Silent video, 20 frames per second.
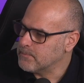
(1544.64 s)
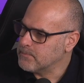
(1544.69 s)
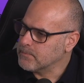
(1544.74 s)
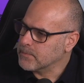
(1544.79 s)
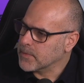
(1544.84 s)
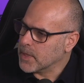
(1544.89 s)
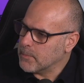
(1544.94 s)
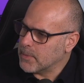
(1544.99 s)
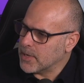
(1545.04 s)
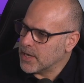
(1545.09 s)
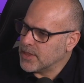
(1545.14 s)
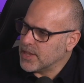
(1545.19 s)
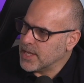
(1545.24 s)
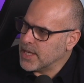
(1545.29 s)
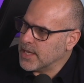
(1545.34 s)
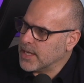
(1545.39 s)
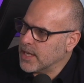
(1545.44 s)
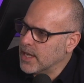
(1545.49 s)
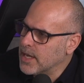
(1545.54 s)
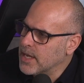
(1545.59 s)
Yeah. But I
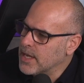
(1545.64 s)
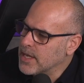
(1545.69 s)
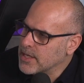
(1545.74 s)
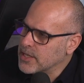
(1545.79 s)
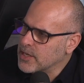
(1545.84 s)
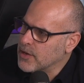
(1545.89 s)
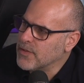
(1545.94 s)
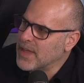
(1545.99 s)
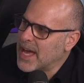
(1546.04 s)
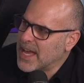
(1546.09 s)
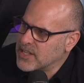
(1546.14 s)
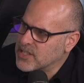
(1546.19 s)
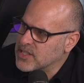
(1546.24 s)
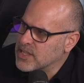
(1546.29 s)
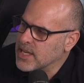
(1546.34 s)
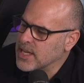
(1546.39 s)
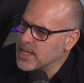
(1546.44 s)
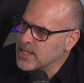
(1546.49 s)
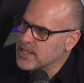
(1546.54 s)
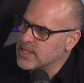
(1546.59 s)
think, uh, you know, that's
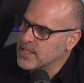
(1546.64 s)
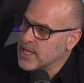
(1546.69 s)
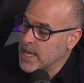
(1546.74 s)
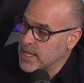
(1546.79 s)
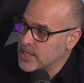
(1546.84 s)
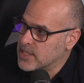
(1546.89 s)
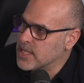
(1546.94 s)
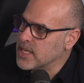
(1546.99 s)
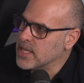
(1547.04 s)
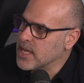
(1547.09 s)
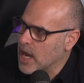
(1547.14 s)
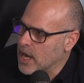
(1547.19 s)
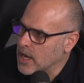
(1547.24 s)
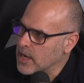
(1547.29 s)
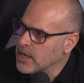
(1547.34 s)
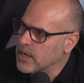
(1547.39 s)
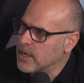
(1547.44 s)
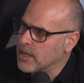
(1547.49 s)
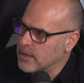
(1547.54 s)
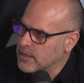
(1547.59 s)
it's it's the
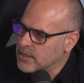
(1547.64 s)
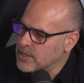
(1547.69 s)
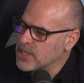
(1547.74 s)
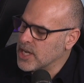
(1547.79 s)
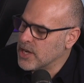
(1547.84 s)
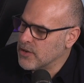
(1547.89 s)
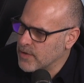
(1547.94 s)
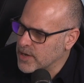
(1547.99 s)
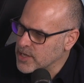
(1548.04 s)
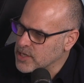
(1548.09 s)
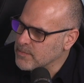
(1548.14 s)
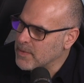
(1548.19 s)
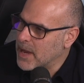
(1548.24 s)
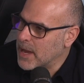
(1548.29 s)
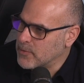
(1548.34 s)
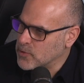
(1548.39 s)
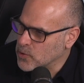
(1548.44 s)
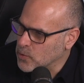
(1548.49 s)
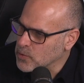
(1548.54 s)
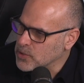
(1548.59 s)
younger generation
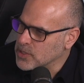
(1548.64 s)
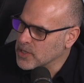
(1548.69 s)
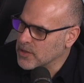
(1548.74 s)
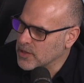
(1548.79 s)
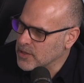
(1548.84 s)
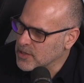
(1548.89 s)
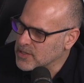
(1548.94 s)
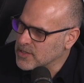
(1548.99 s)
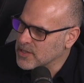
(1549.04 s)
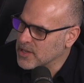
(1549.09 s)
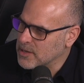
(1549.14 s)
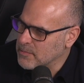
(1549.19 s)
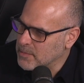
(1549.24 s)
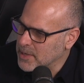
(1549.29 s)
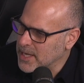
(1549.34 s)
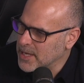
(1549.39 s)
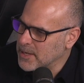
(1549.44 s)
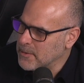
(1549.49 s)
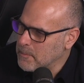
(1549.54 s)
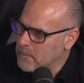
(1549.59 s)
perhaps also that's going to
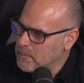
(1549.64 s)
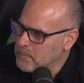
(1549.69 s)
be